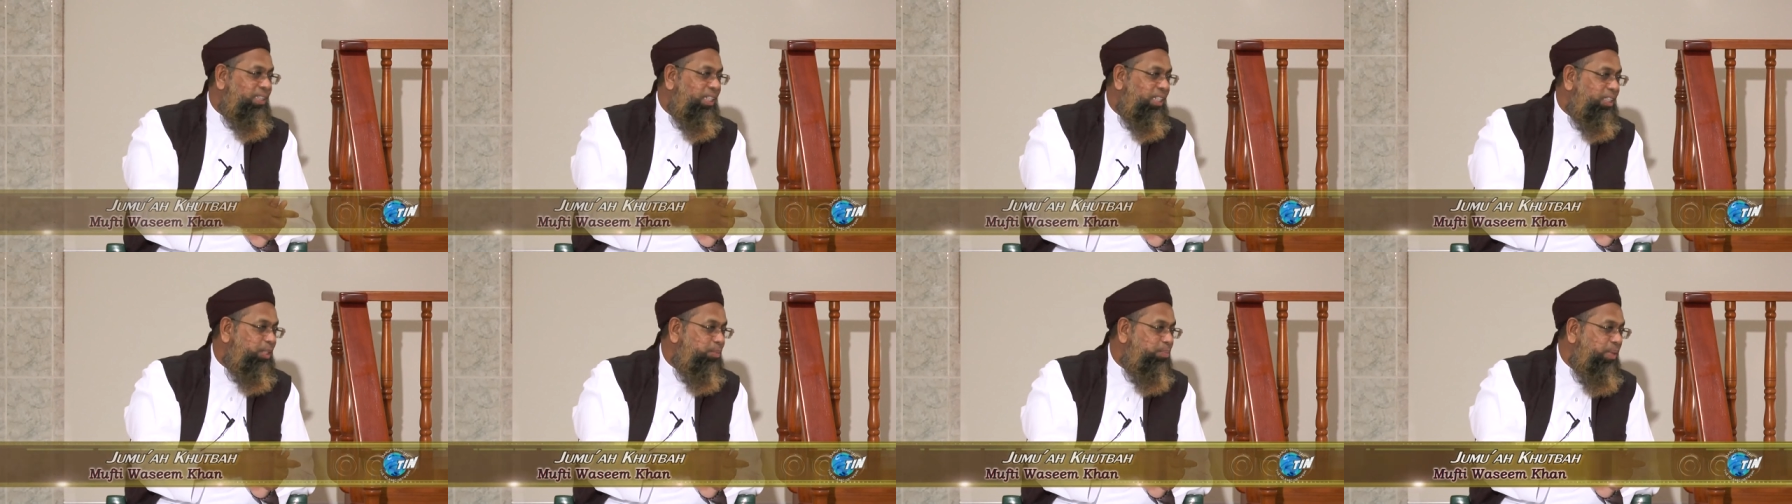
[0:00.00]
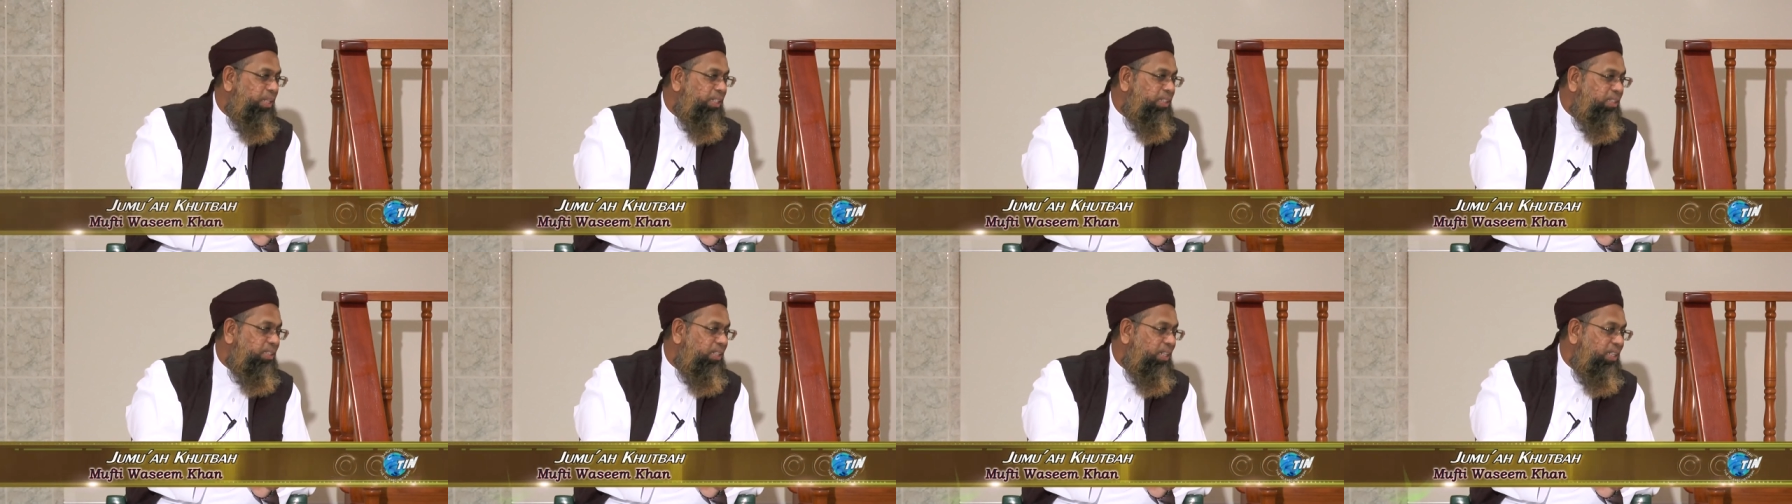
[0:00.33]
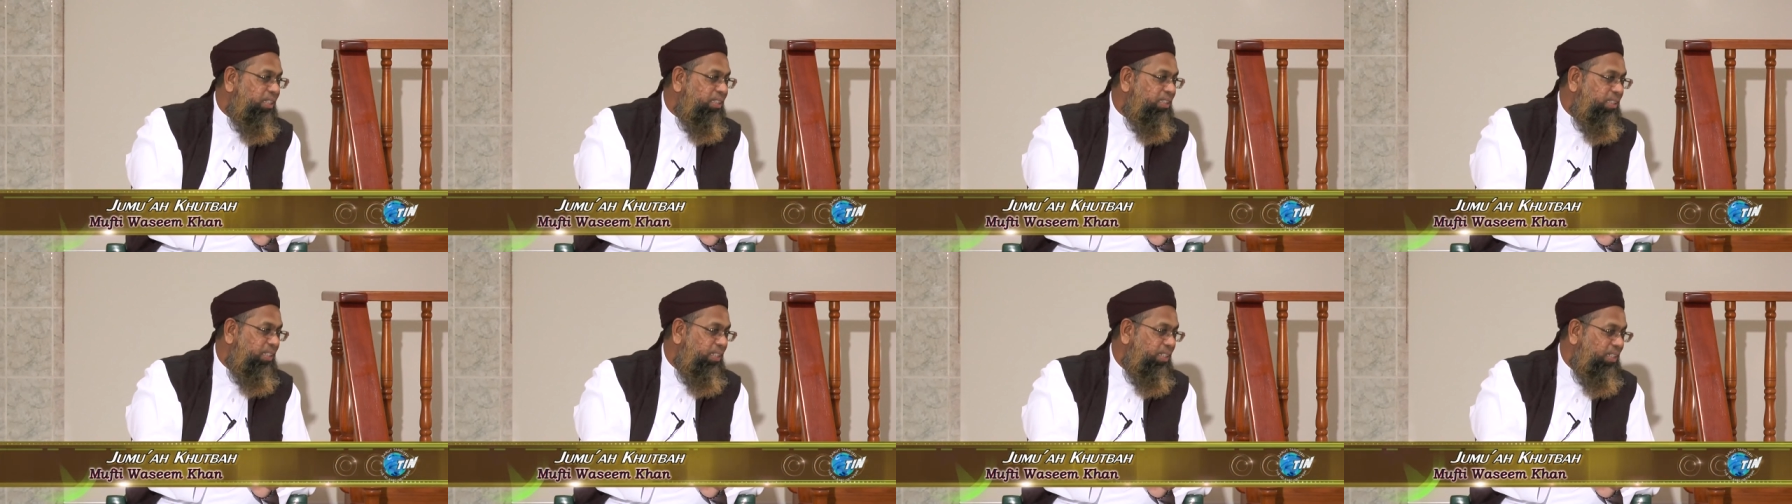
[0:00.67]
explained to
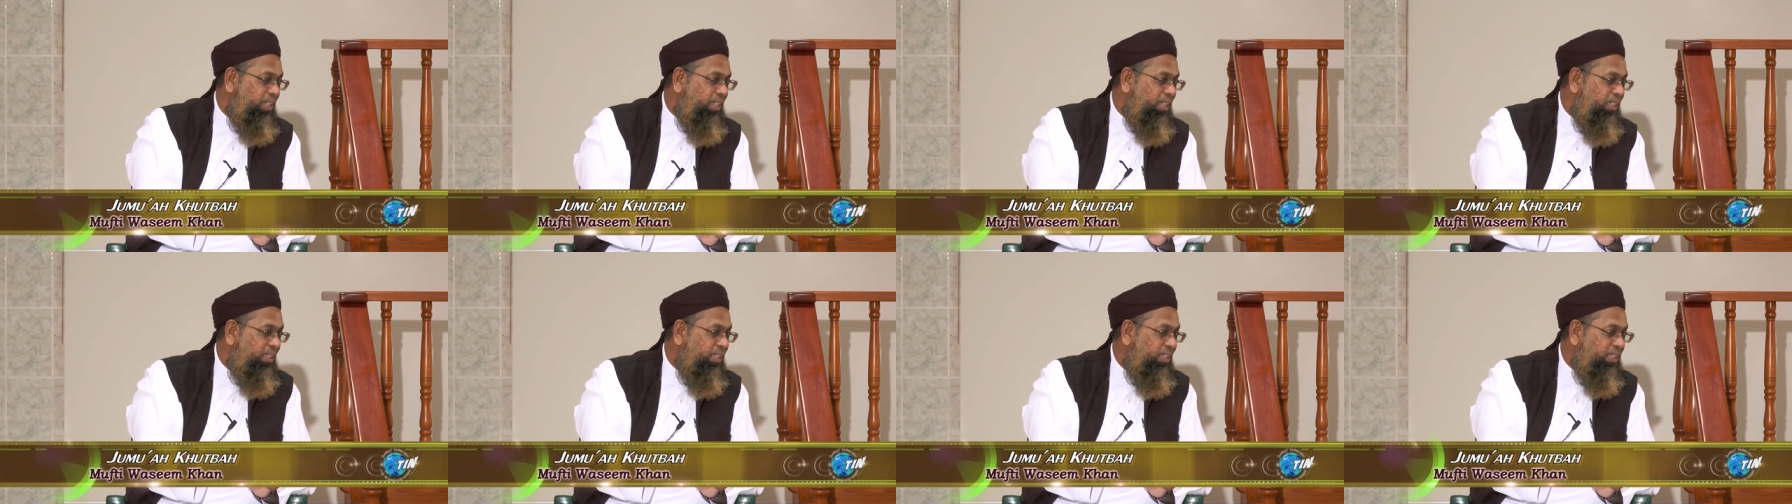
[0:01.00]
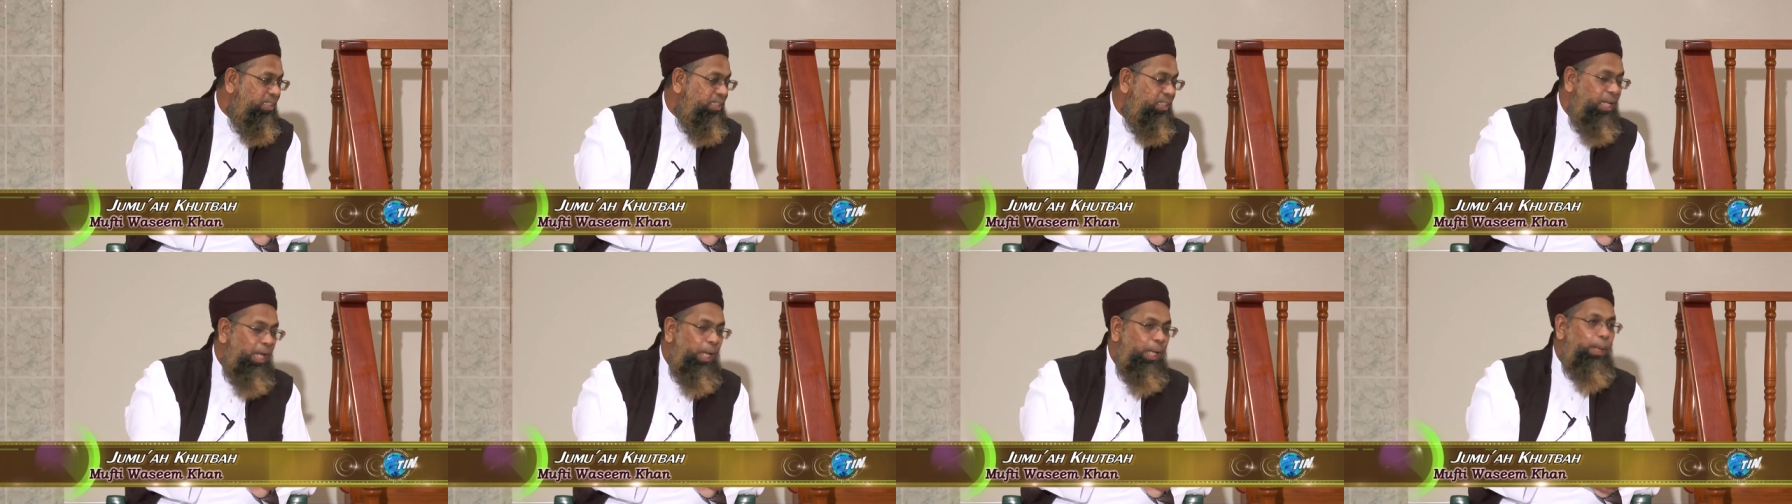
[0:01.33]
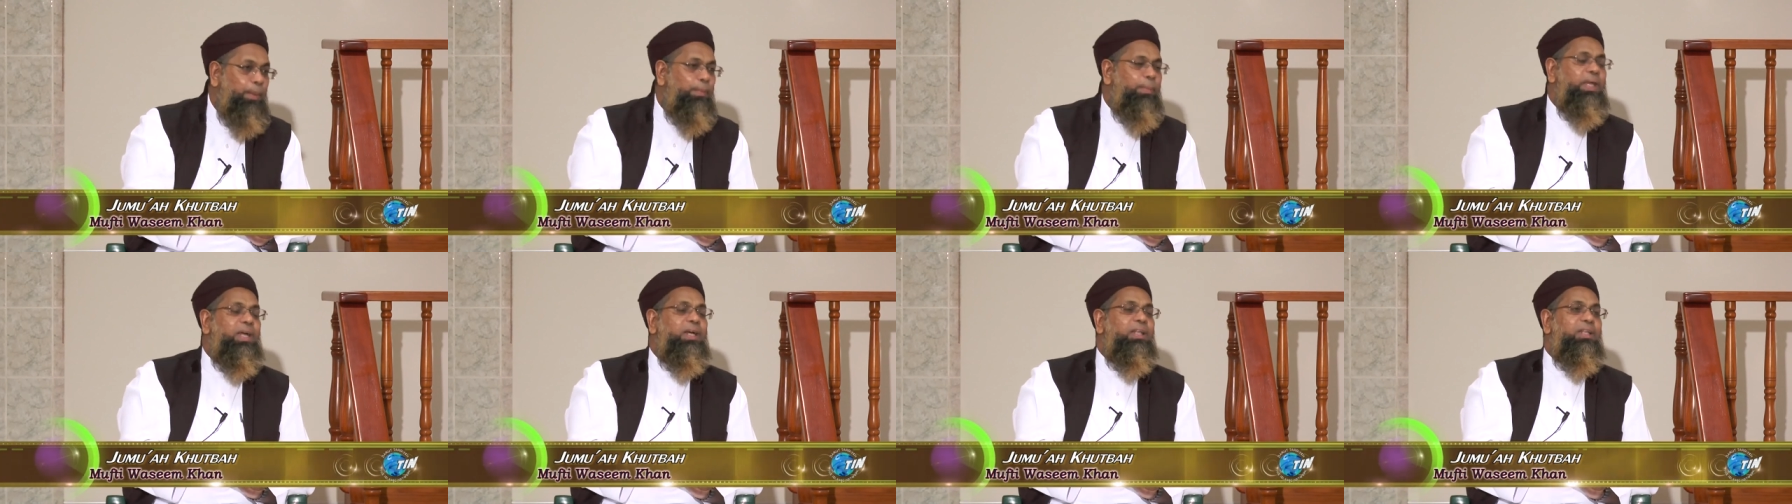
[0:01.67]
us in the hadith.
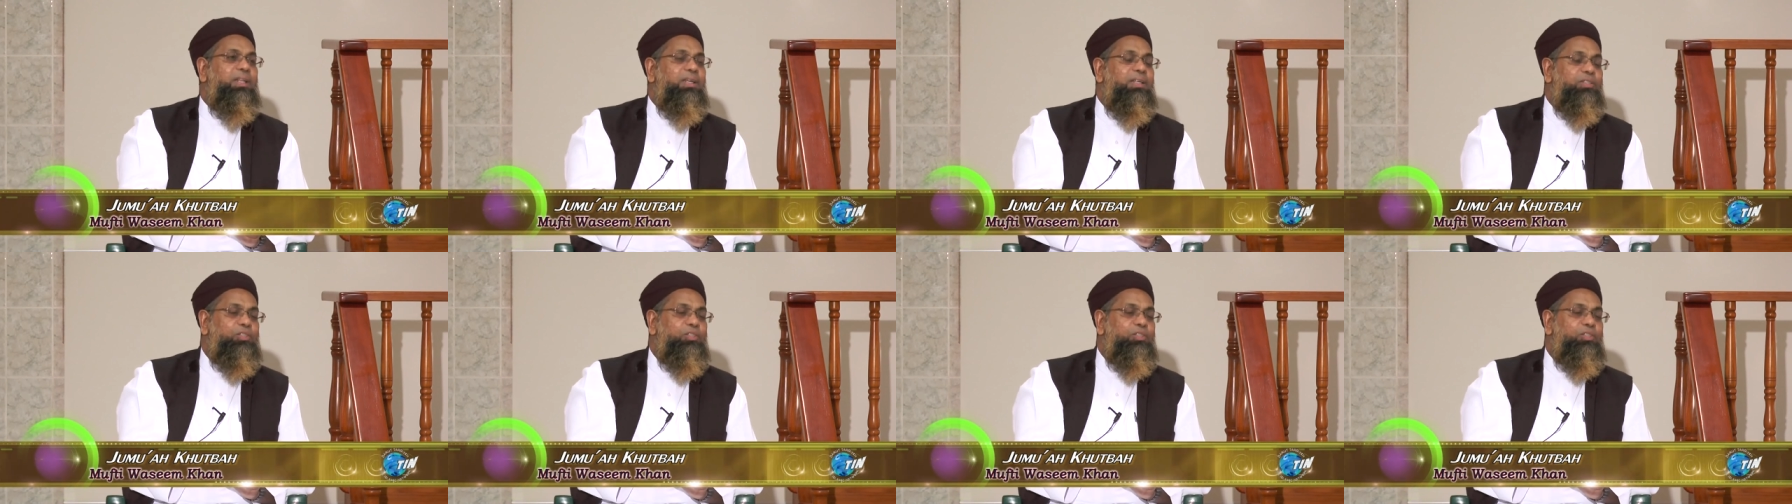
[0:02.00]
May Allah